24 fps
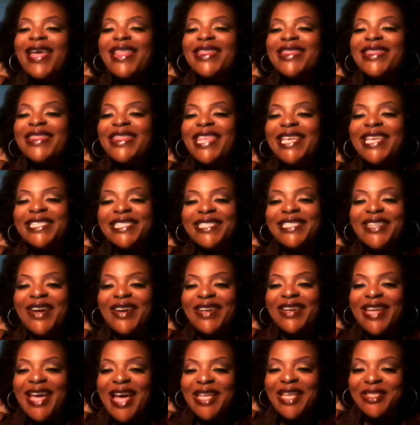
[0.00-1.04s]
This is
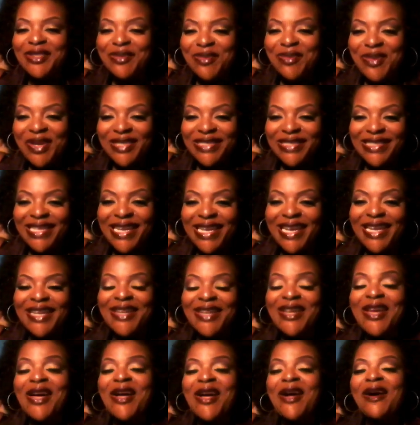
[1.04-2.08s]
our last
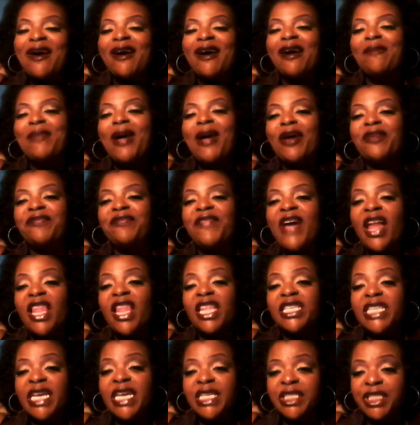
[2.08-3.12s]
question about
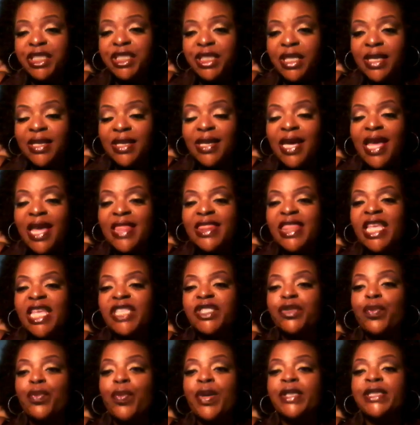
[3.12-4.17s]
validation, and
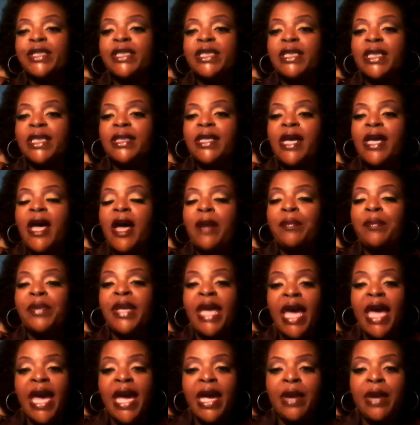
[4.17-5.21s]
this question
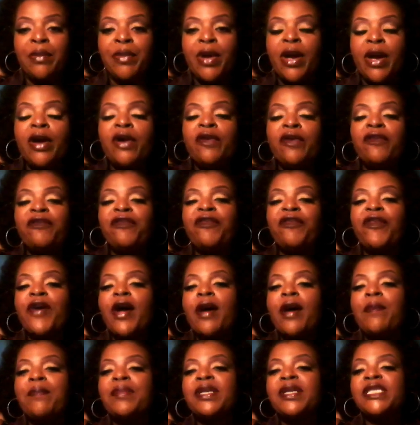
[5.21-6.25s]
came
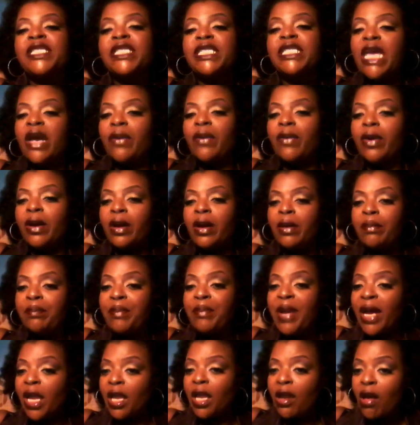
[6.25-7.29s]
from Sarah
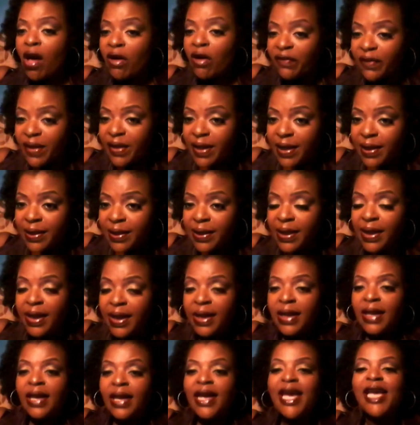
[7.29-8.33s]
McLaughlin
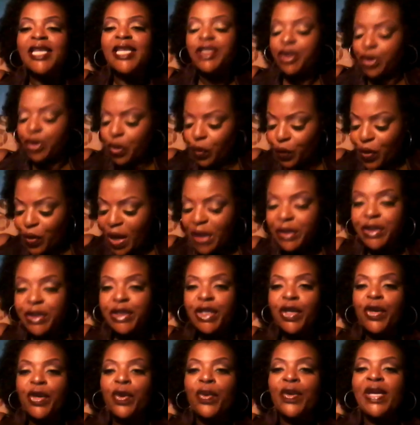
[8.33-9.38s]
in
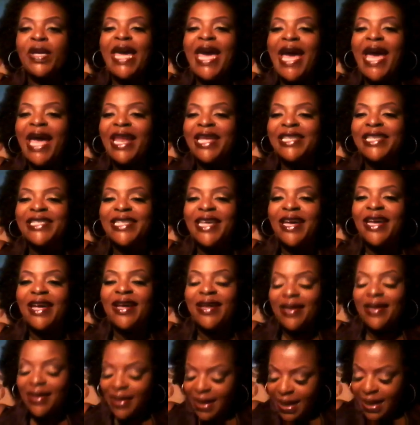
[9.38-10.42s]
Toronto,
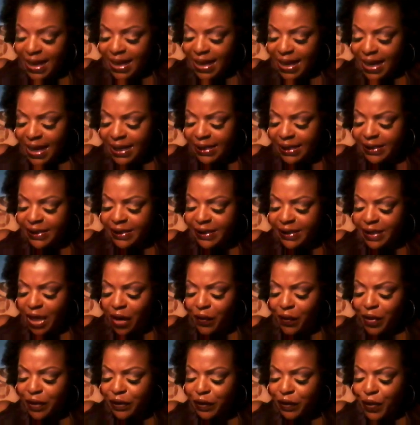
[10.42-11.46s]
Canada. And
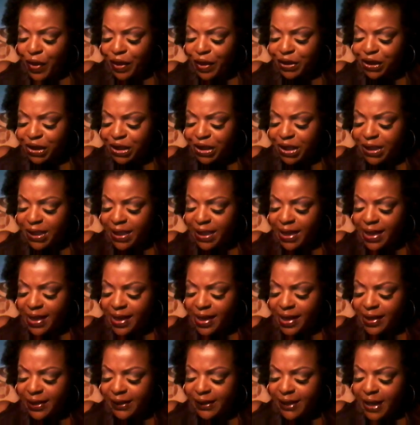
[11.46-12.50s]
Sarah's question
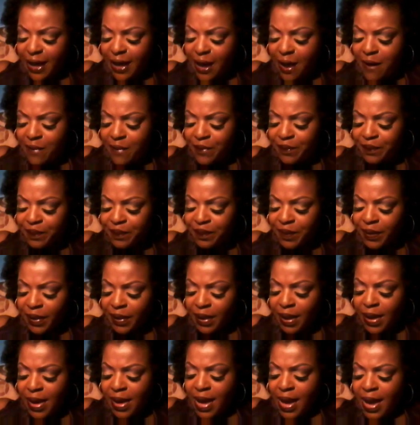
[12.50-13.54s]
is, I
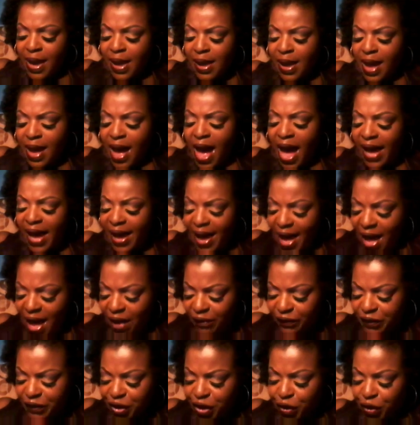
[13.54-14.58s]

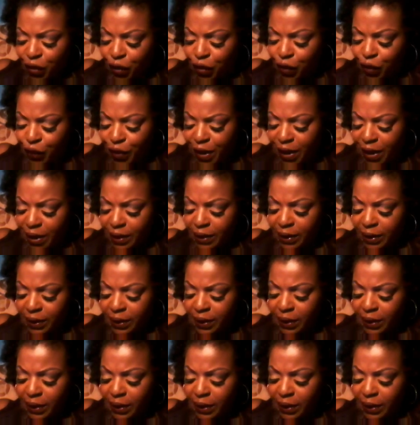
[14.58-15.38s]
have children.